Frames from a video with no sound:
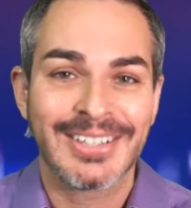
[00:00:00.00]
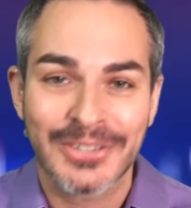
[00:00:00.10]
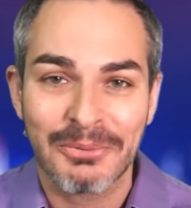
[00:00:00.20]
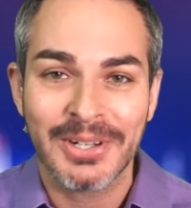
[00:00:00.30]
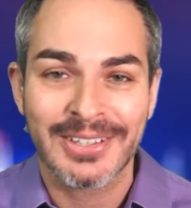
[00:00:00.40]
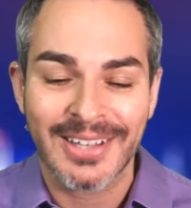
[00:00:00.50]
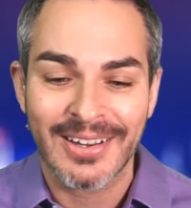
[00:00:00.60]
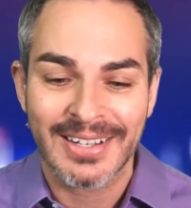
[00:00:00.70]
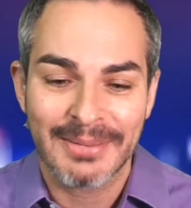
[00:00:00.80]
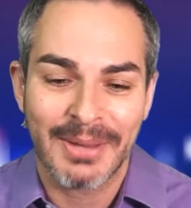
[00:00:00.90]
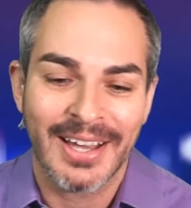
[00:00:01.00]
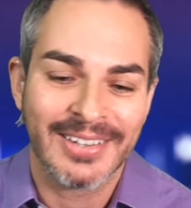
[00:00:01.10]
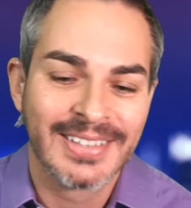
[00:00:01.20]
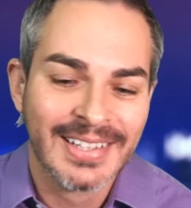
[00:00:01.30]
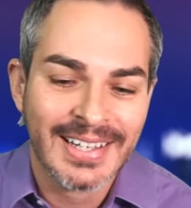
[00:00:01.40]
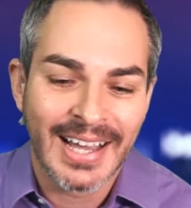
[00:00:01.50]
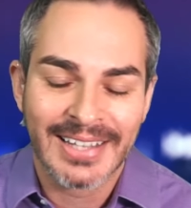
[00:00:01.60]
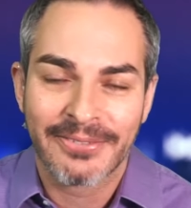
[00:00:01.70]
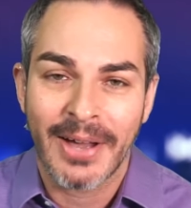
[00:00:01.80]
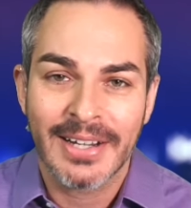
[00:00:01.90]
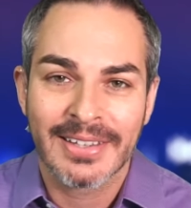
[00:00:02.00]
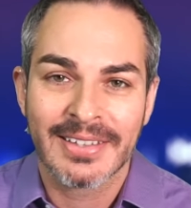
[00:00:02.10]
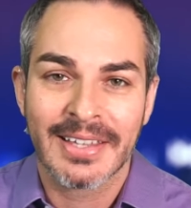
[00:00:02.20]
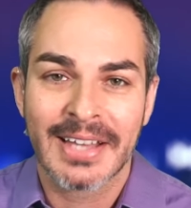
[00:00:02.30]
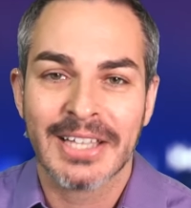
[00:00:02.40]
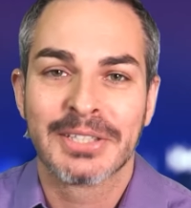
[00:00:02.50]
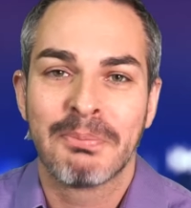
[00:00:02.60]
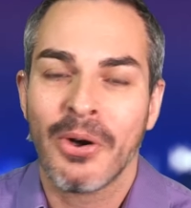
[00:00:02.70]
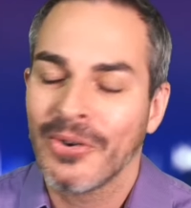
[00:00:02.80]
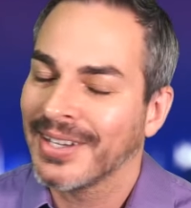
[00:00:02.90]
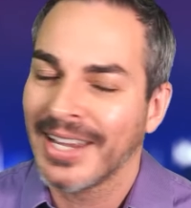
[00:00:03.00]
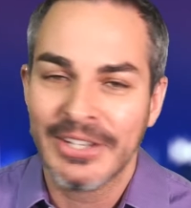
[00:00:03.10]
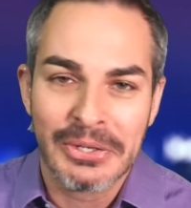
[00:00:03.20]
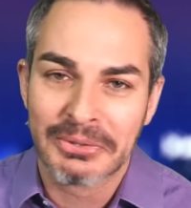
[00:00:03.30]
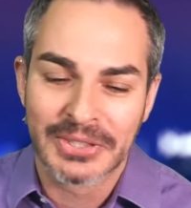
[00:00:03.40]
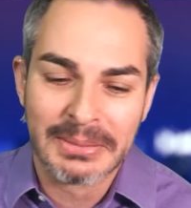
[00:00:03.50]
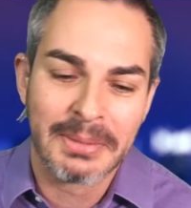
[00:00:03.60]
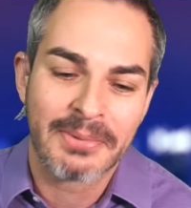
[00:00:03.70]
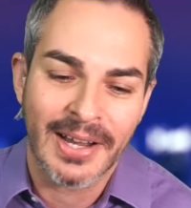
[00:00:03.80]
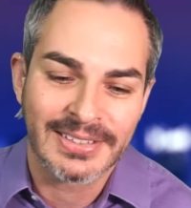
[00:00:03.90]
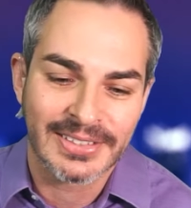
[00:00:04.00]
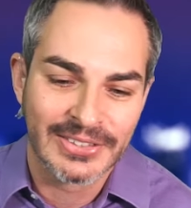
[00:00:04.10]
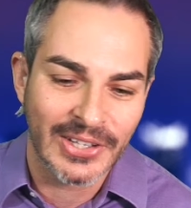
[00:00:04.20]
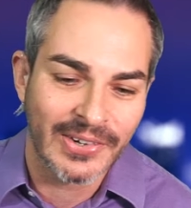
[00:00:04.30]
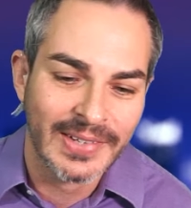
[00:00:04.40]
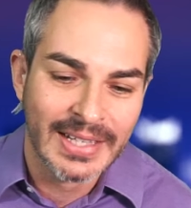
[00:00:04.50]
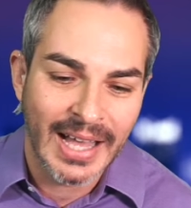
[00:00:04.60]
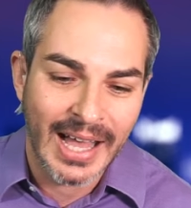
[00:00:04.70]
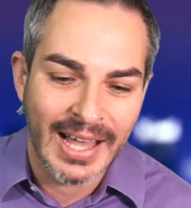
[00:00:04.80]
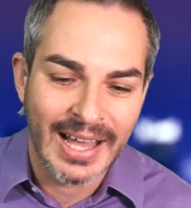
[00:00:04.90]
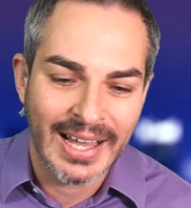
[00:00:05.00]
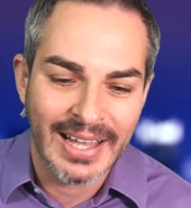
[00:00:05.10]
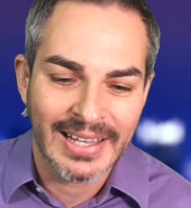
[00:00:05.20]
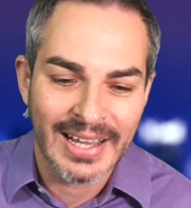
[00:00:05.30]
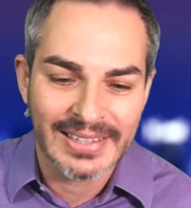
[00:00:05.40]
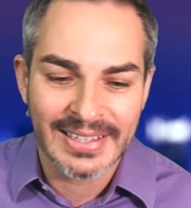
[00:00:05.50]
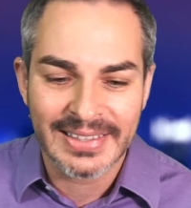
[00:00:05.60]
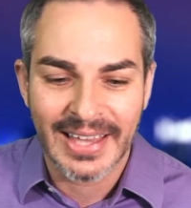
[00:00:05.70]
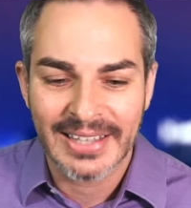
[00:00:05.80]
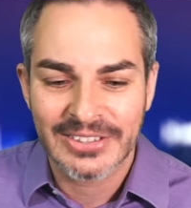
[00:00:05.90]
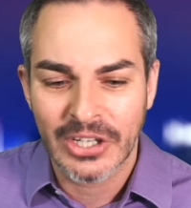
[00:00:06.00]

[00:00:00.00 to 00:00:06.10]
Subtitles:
So what are you talking about? Finally, the other guy spoke, and I knew it was going to be priceless. So I like that.